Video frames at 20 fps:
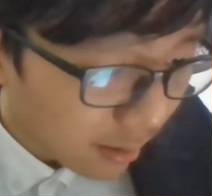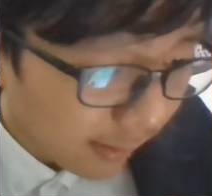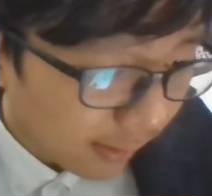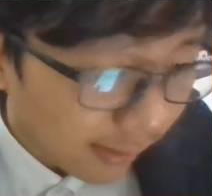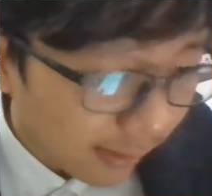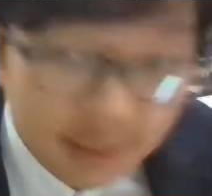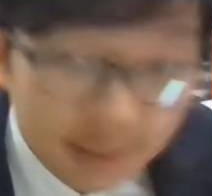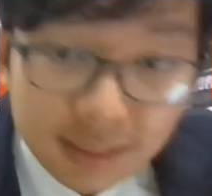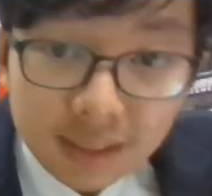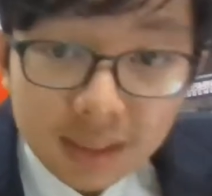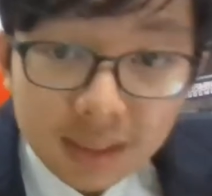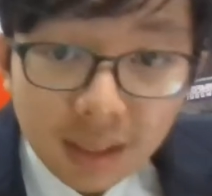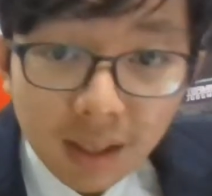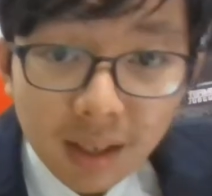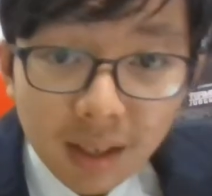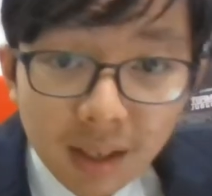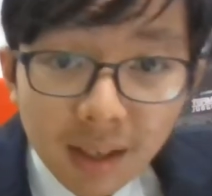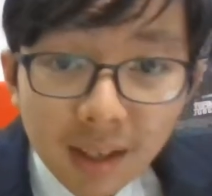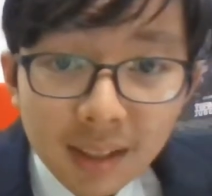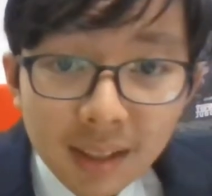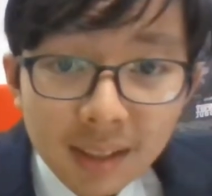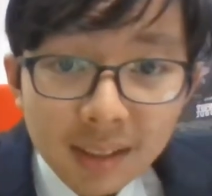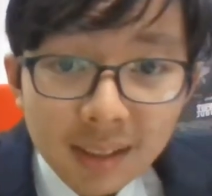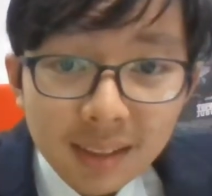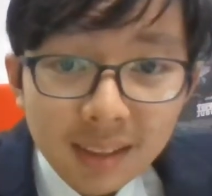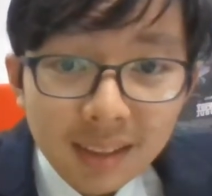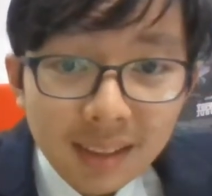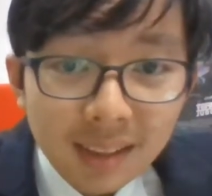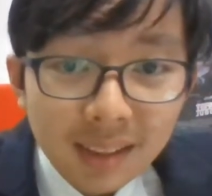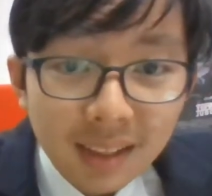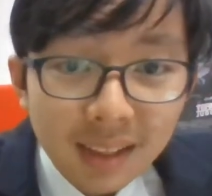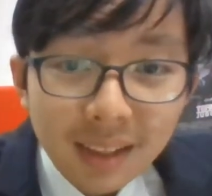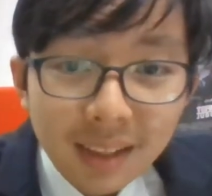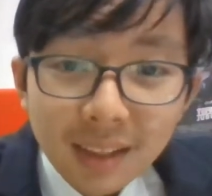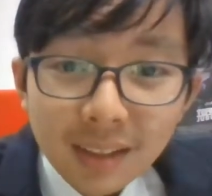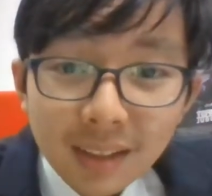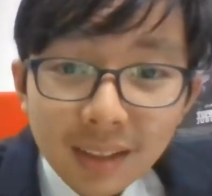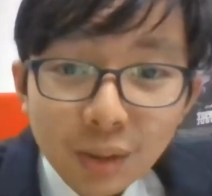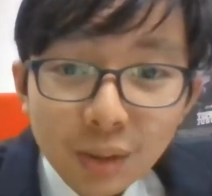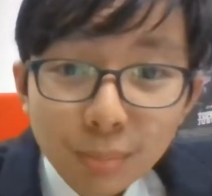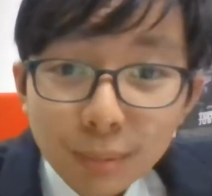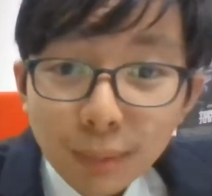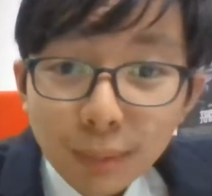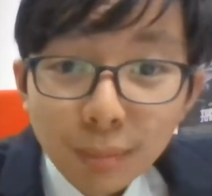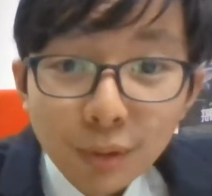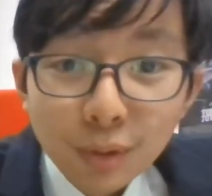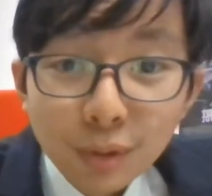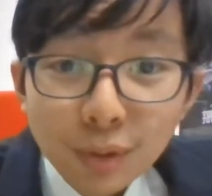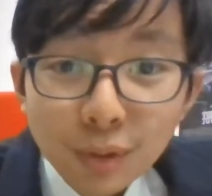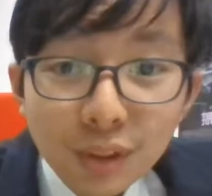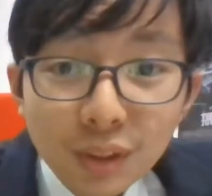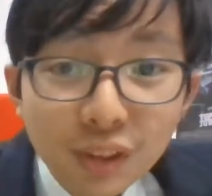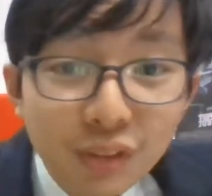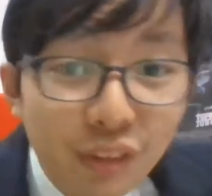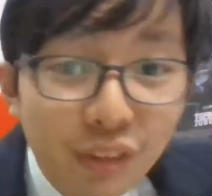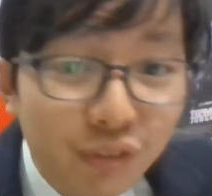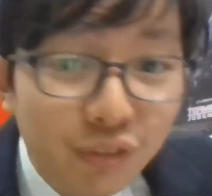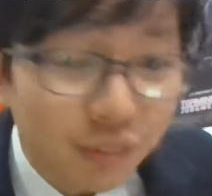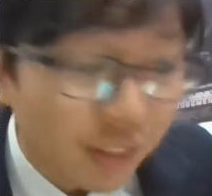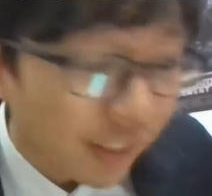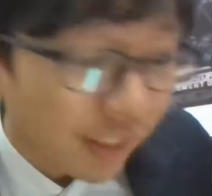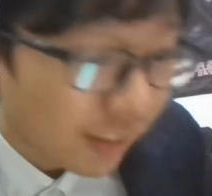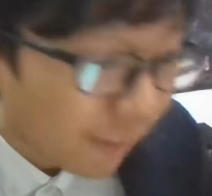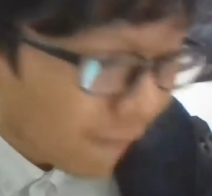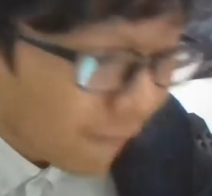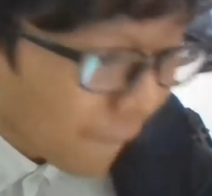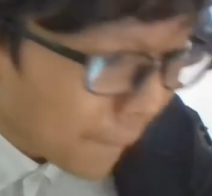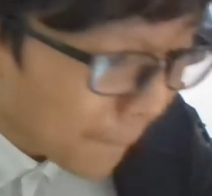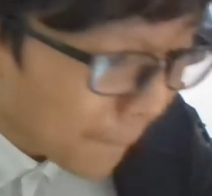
this is hard. Do people do this for fun?